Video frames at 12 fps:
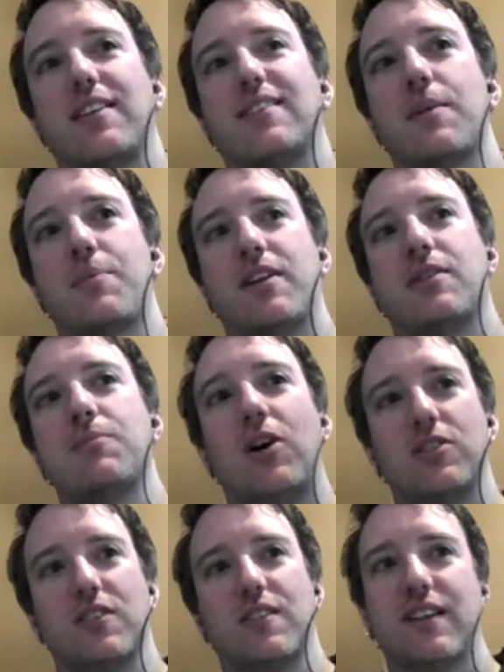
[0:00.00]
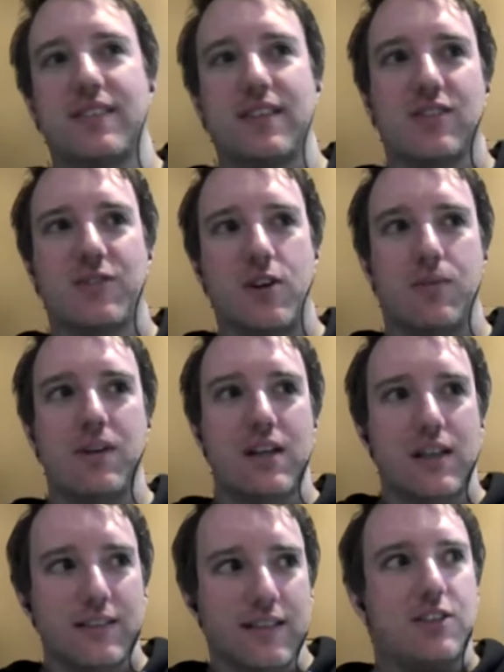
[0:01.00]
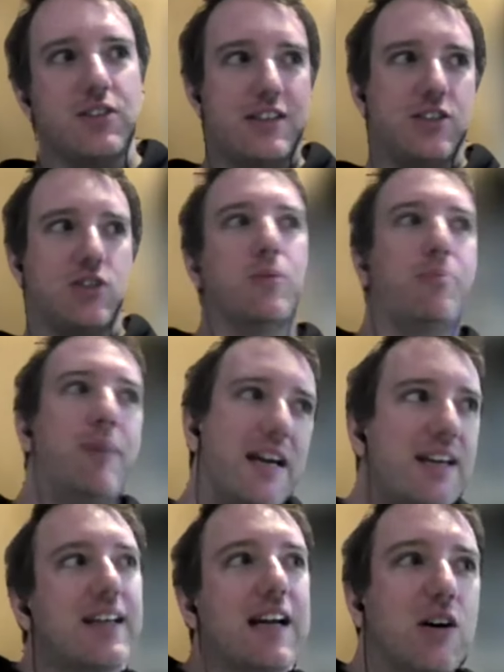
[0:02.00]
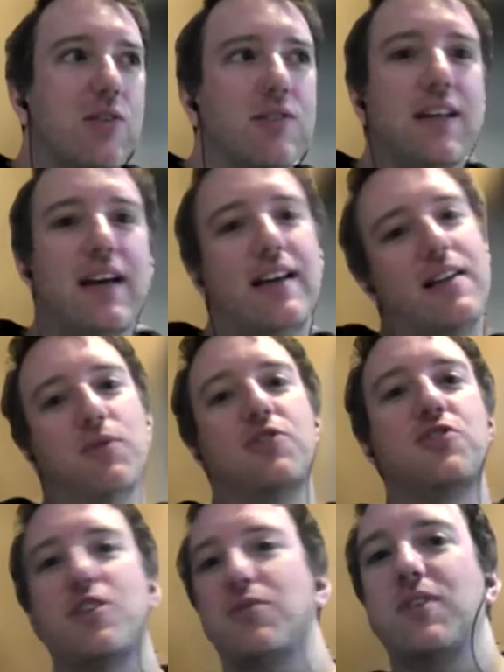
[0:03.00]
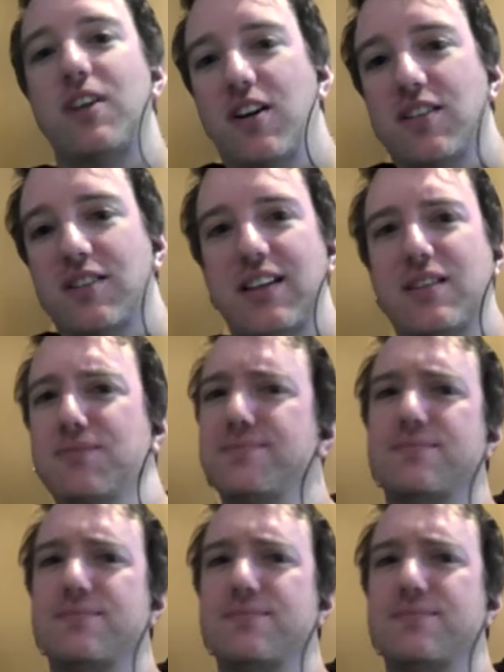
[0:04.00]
like separate models in a sense from the theoretical background, and I was generally not like